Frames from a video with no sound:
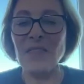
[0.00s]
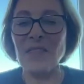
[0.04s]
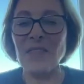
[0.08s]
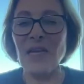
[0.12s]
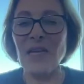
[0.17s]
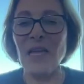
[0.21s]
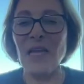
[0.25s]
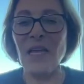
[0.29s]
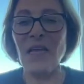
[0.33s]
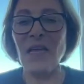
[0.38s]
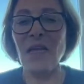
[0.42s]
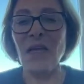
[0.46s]

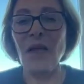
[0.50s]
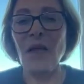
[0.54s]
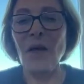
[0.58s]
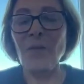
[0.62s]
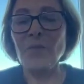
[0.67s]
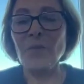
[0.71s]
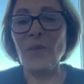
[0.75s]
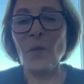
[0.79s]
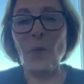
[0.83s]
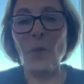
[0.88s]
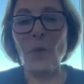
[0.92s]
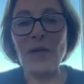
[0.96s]
say
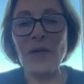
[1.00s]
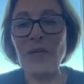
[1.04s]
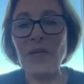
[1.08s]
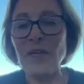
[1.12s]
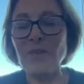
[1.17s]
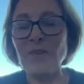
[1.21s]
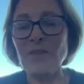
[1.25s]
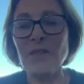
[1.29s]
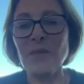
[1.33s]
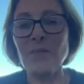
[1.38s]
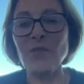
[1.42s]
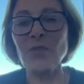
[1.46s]
what
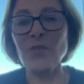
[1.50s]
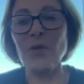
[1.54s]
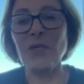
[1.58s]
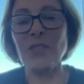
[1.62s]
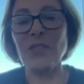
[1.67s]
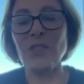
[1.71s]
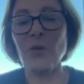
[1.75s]
gives them joy.